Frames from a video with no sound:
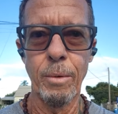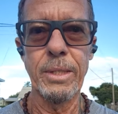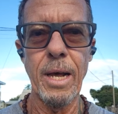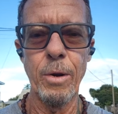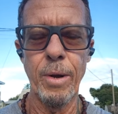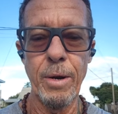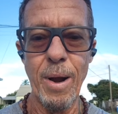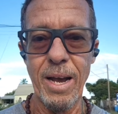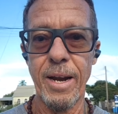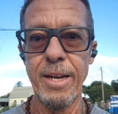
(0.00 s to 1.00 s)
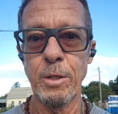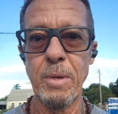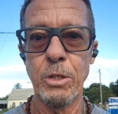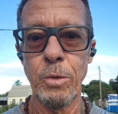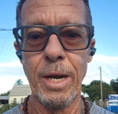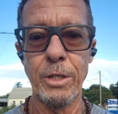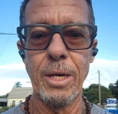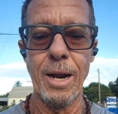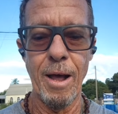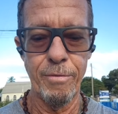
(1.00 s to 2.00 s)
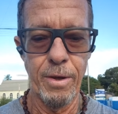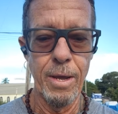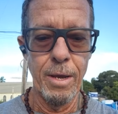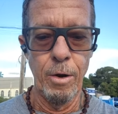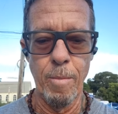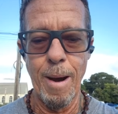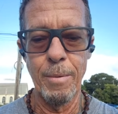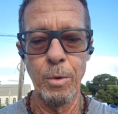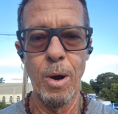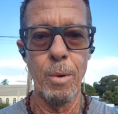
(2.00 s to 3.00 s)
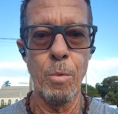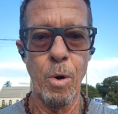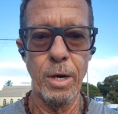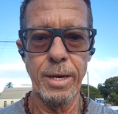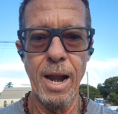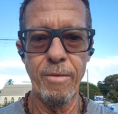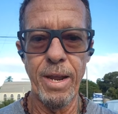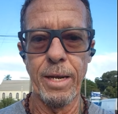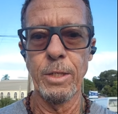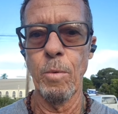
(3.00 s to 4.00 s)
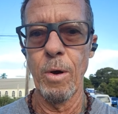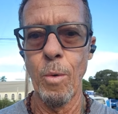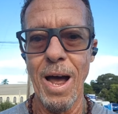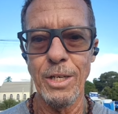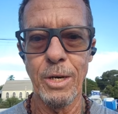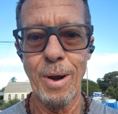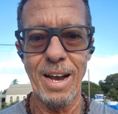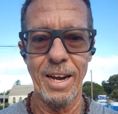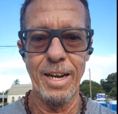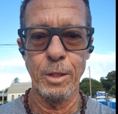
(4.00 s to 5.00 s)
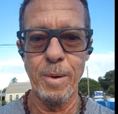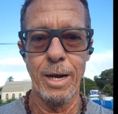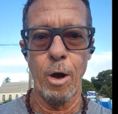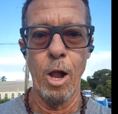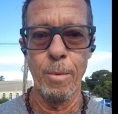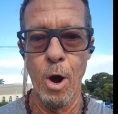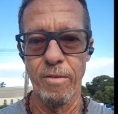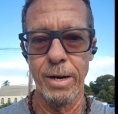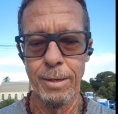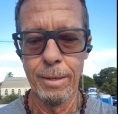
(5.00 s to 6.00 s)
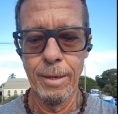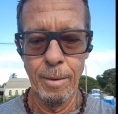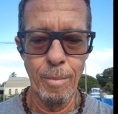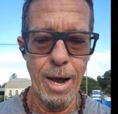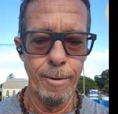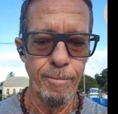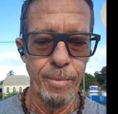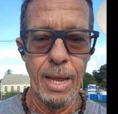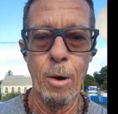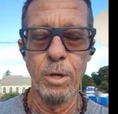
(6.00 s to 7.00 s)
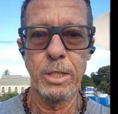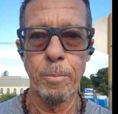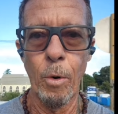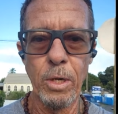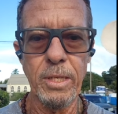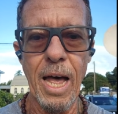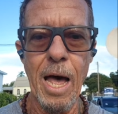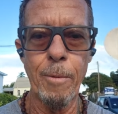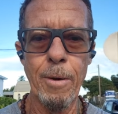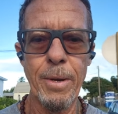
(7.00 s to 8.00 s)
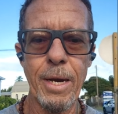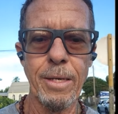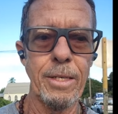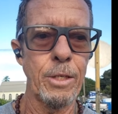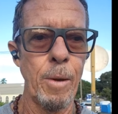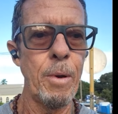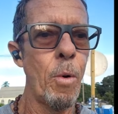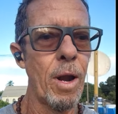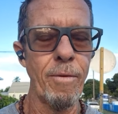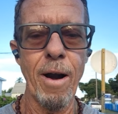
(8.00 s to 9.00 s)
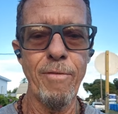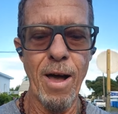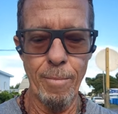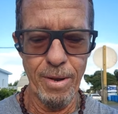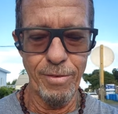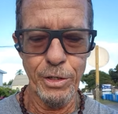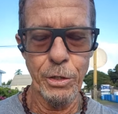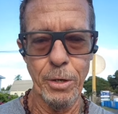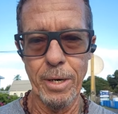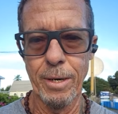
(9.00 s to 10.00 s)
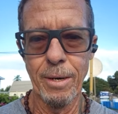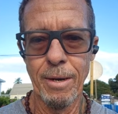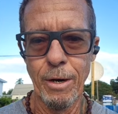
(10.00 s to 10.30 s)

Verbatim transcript: That will tell you, and he recognised me strangely enough. He remembered where we worked and everything. He's the one who actually recognised me and called me over. But it was supposed to happen because he's going to be one of our family for sure.